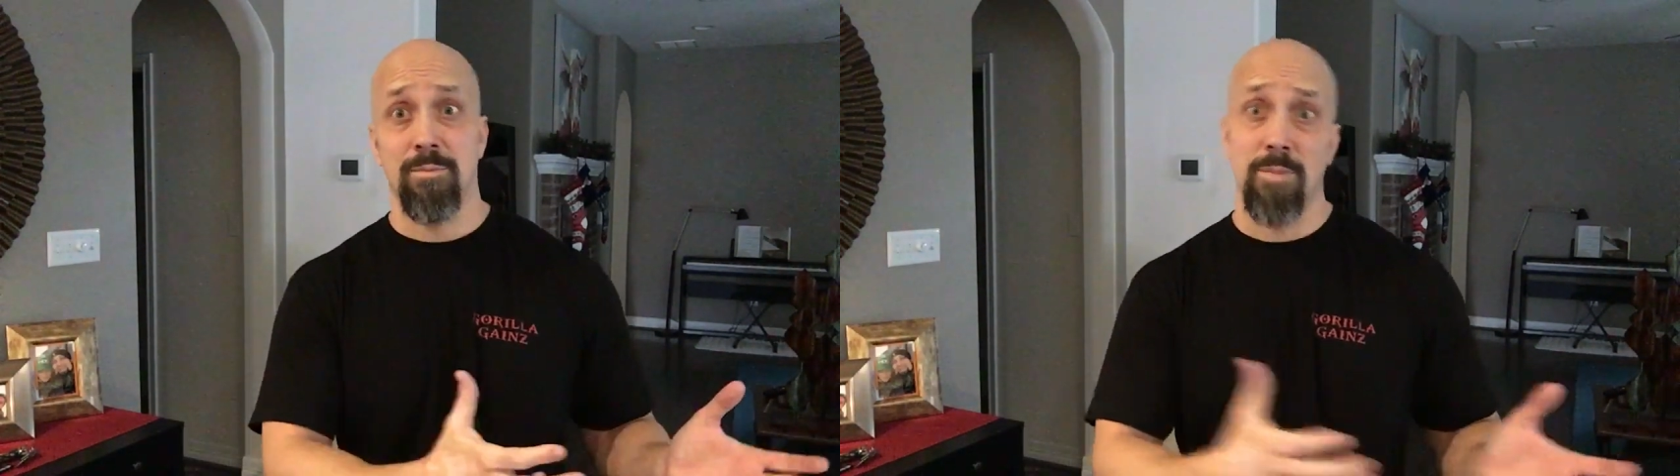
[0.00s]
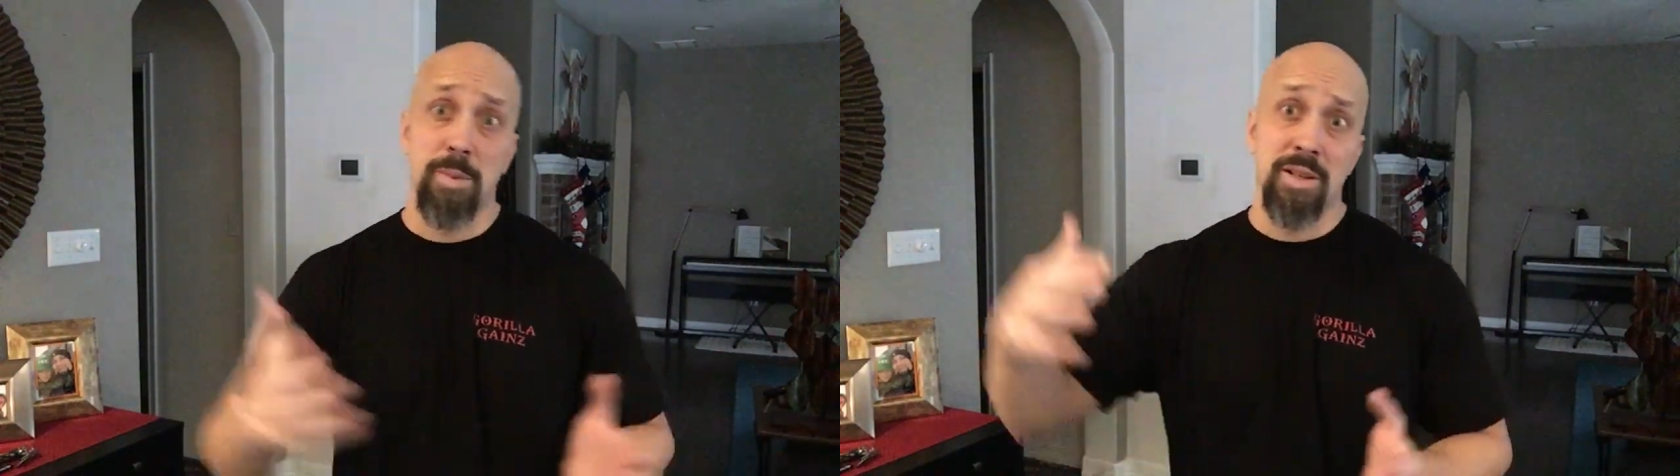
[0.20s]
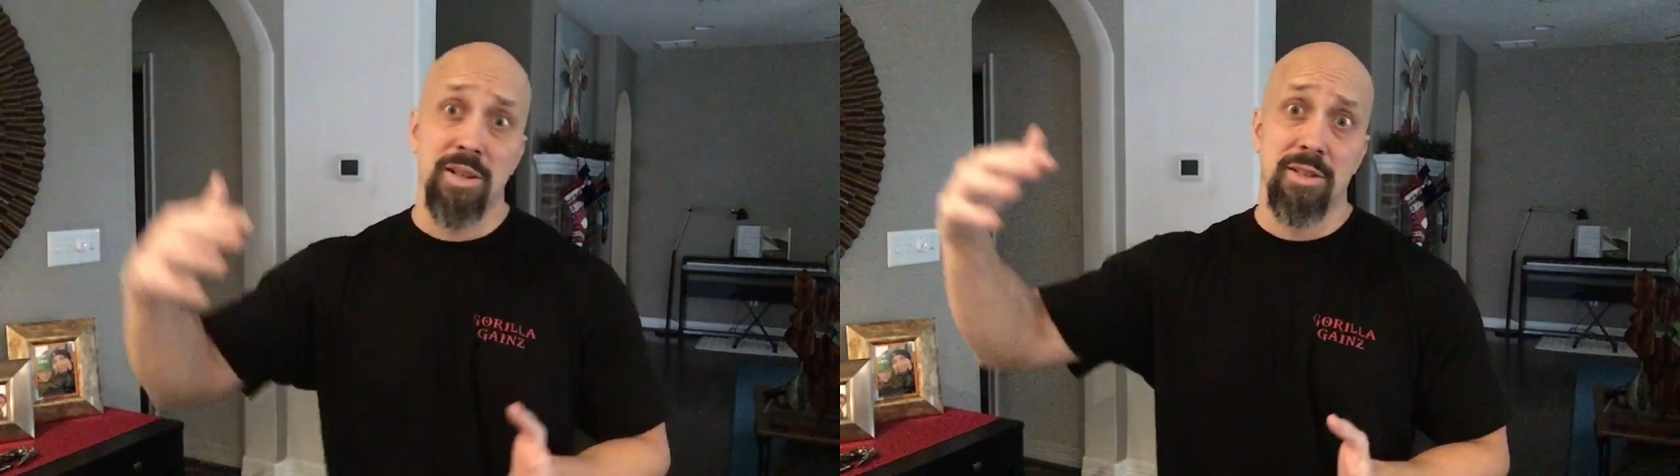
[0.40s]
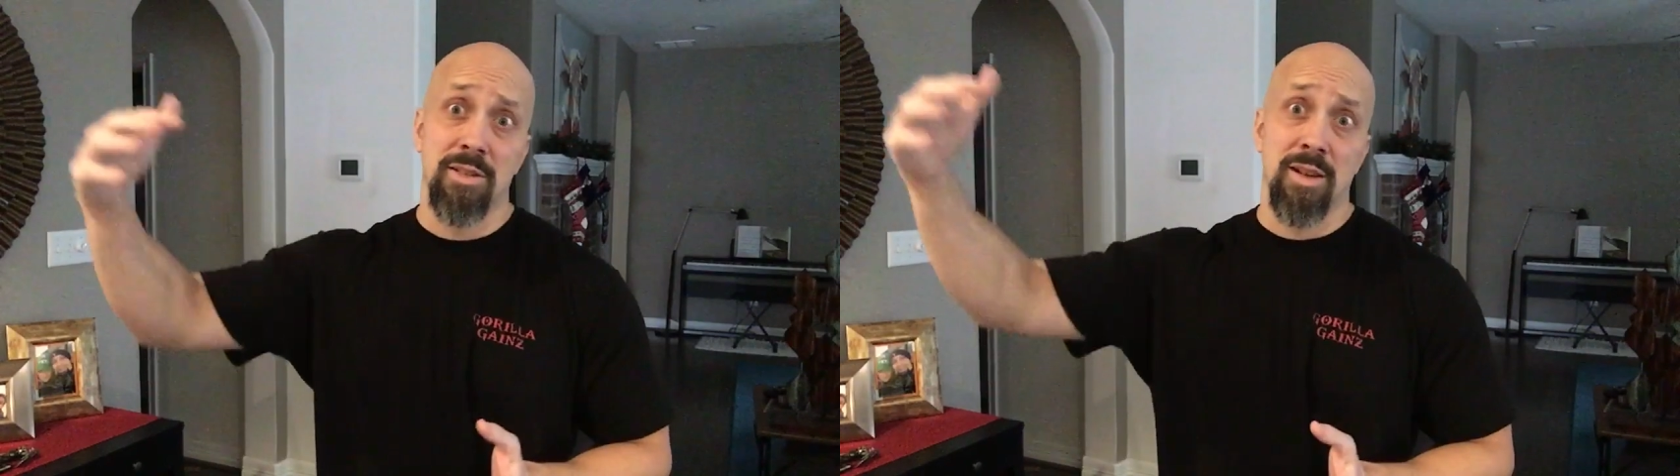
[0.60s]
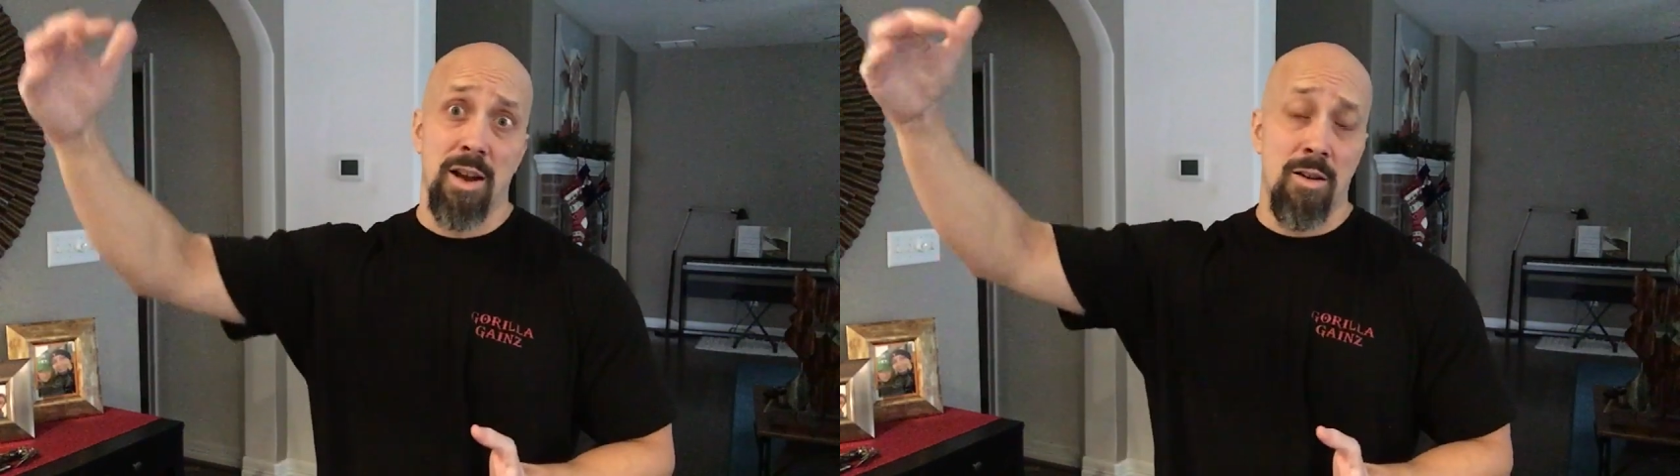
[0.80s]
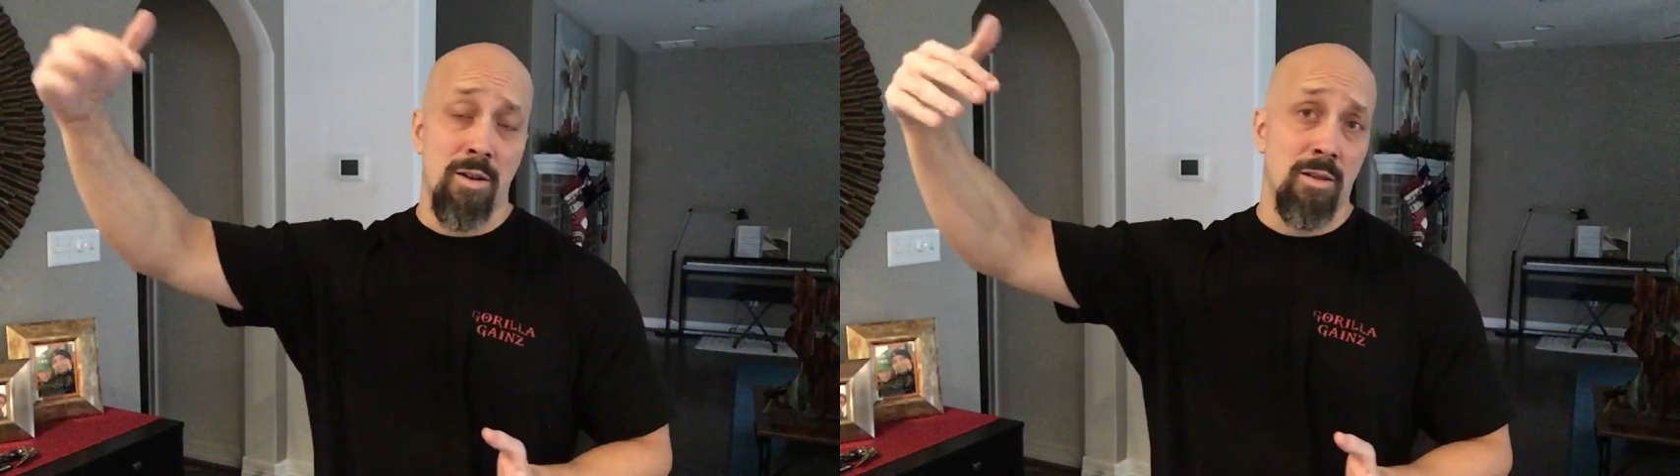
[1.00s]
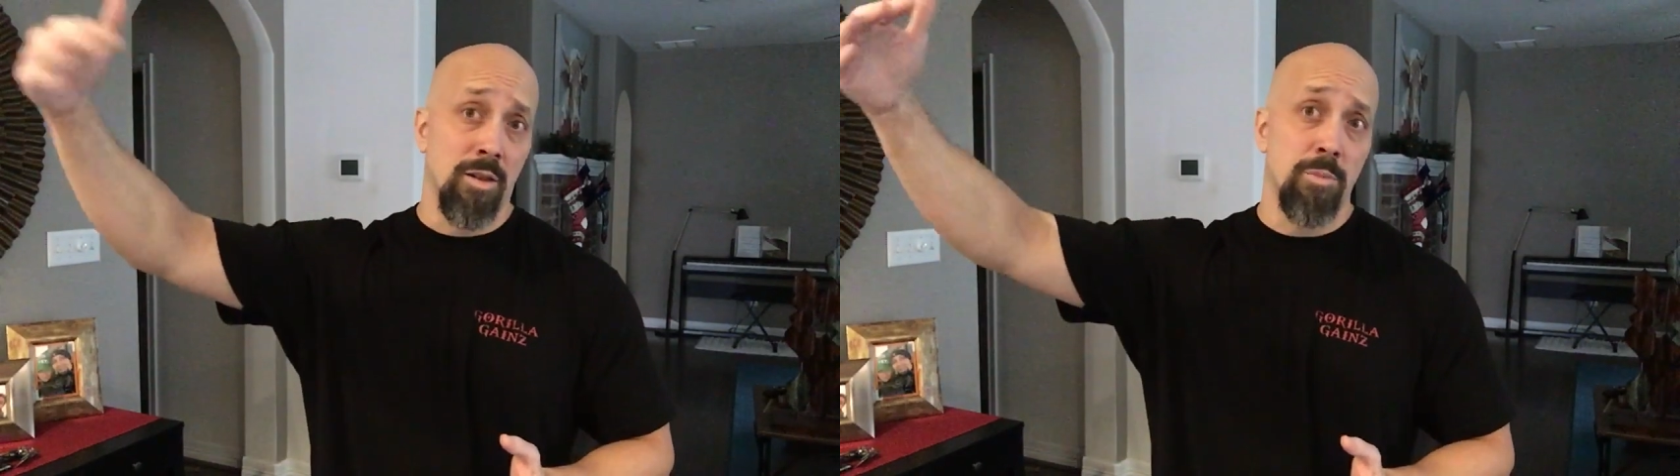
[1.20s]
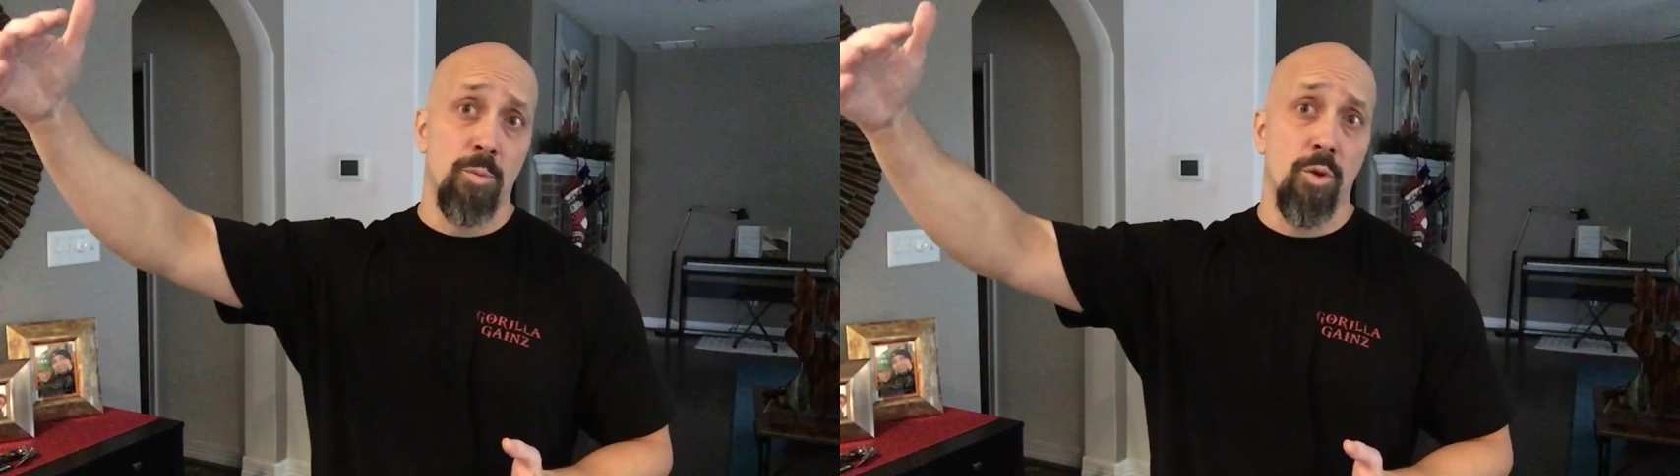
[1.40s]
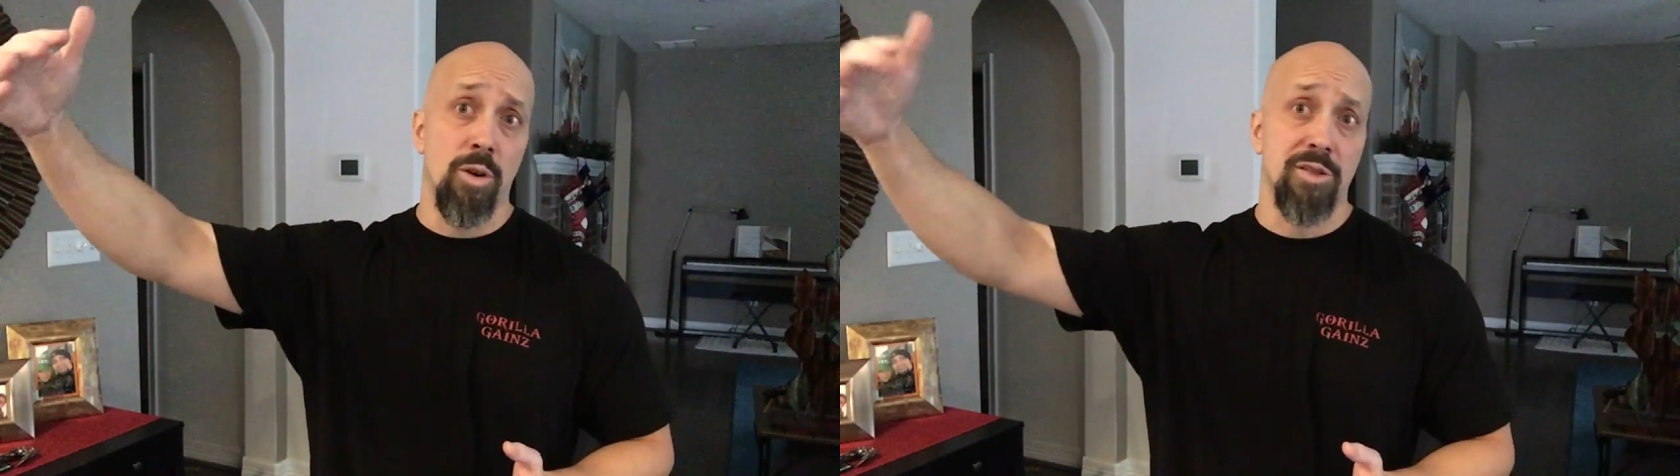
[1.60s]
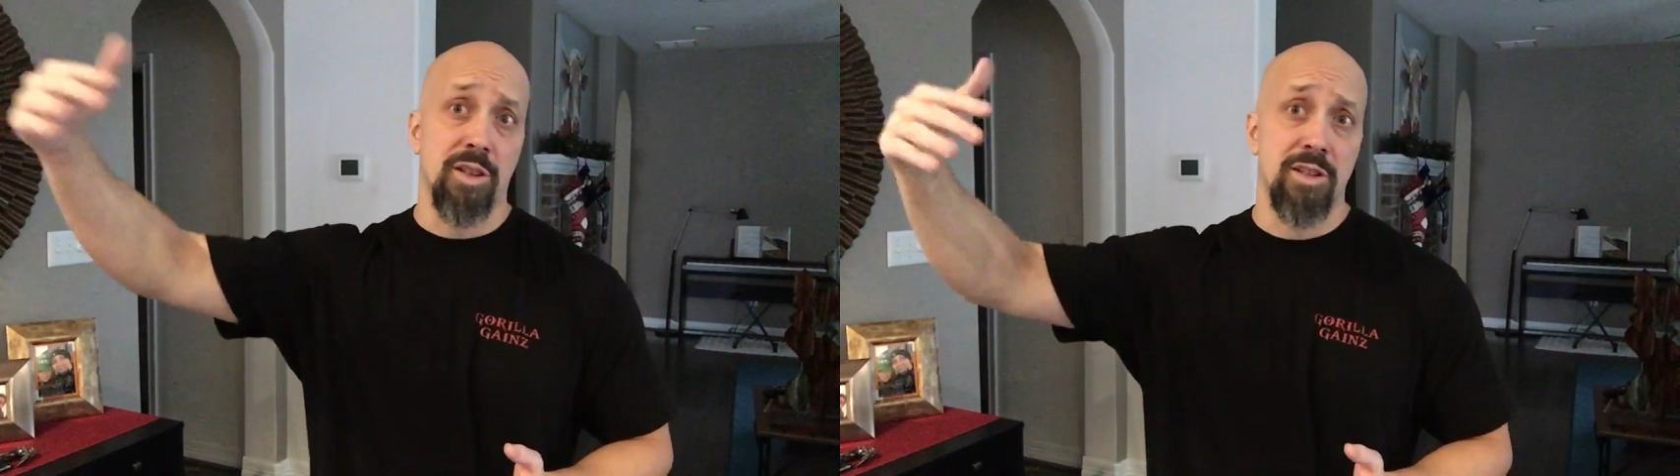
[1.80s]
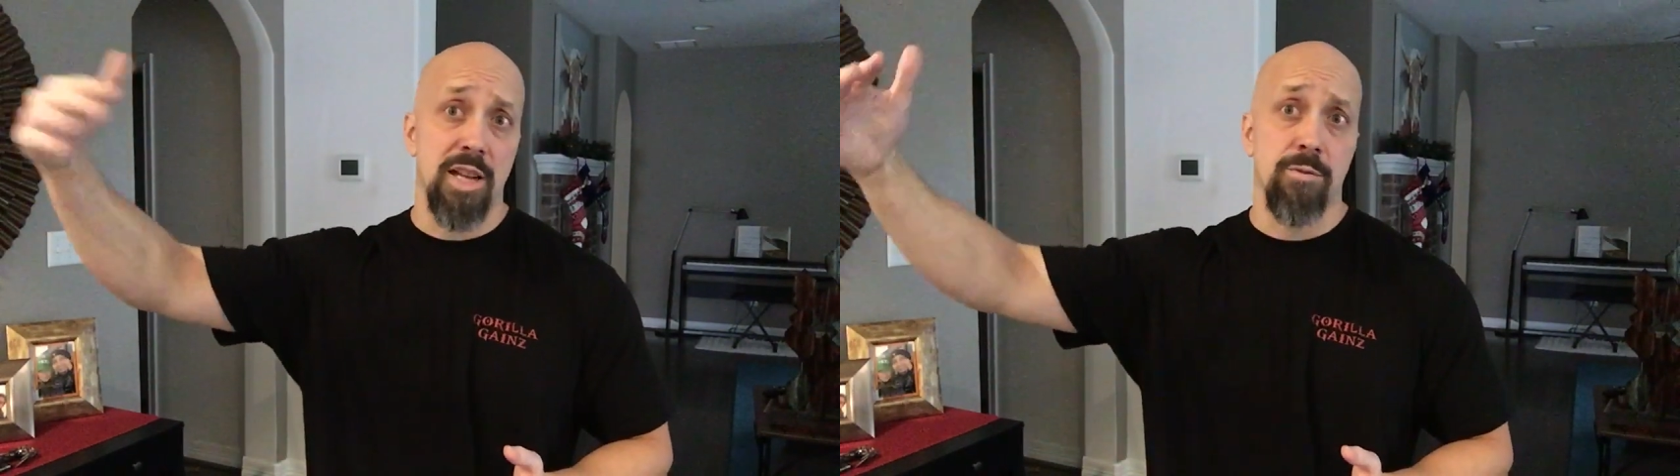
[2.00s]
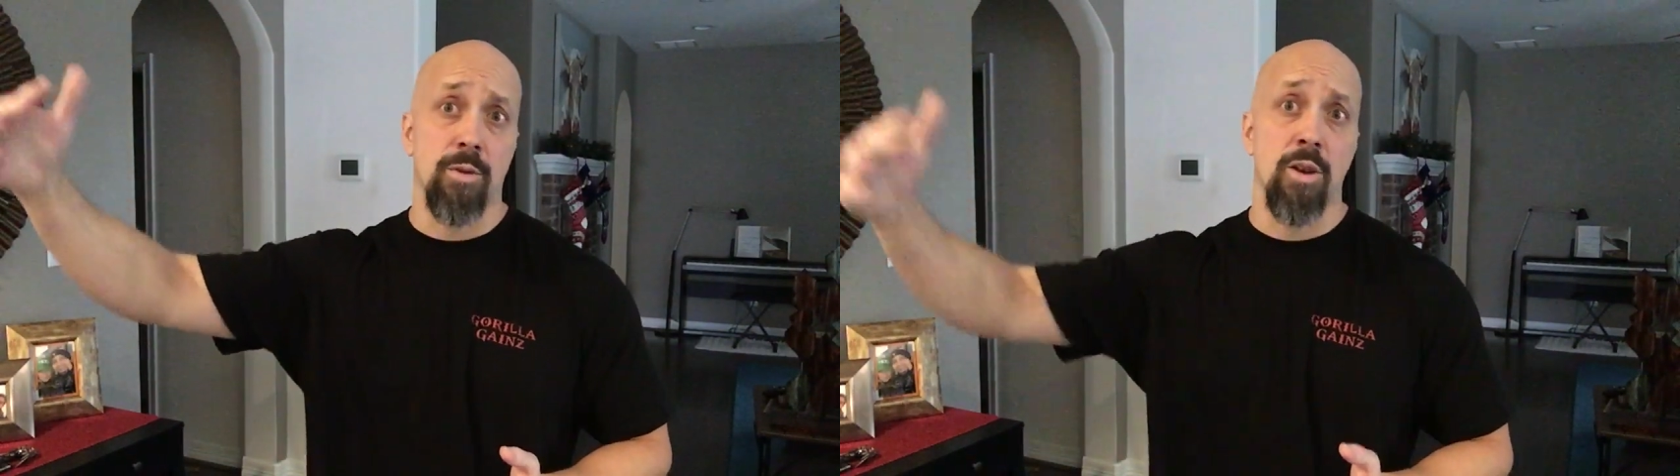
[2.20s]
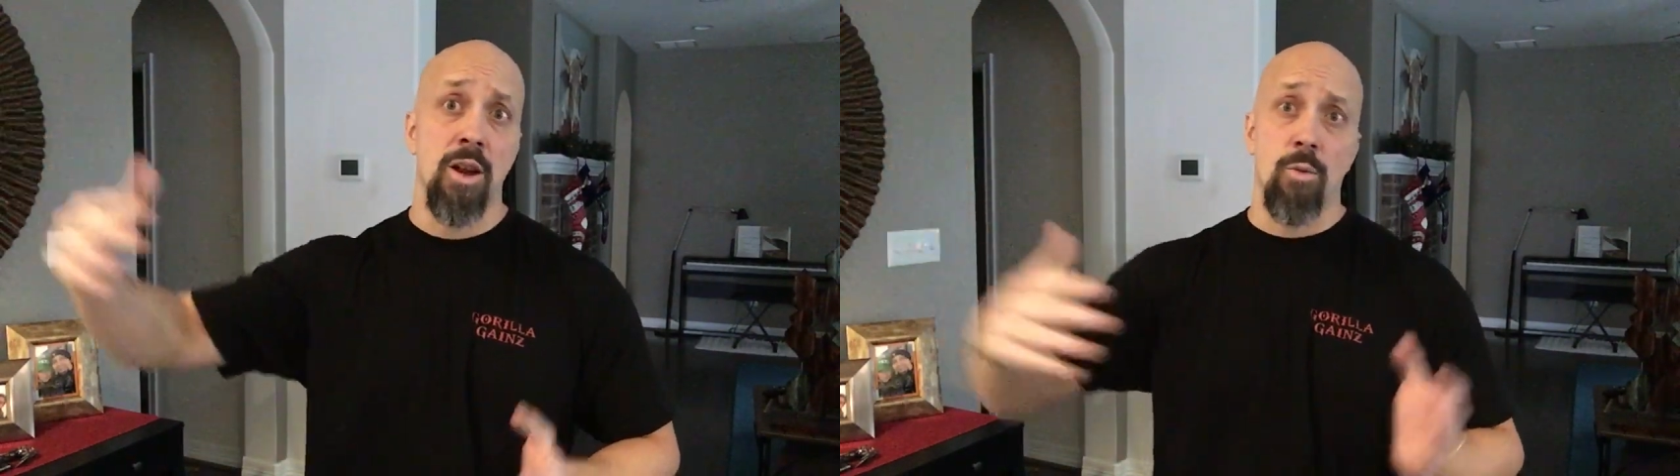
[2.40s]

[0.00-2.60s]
Maybe just a little bit more successful.